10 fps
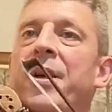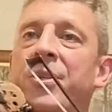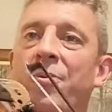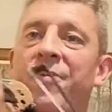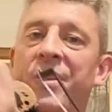
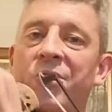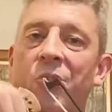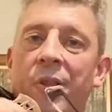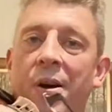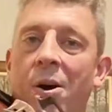So if you've
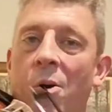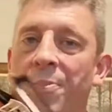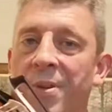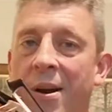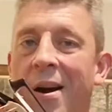got that
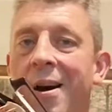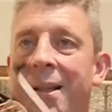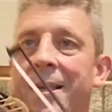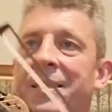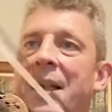up, you're at
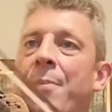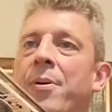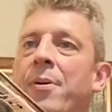the tip.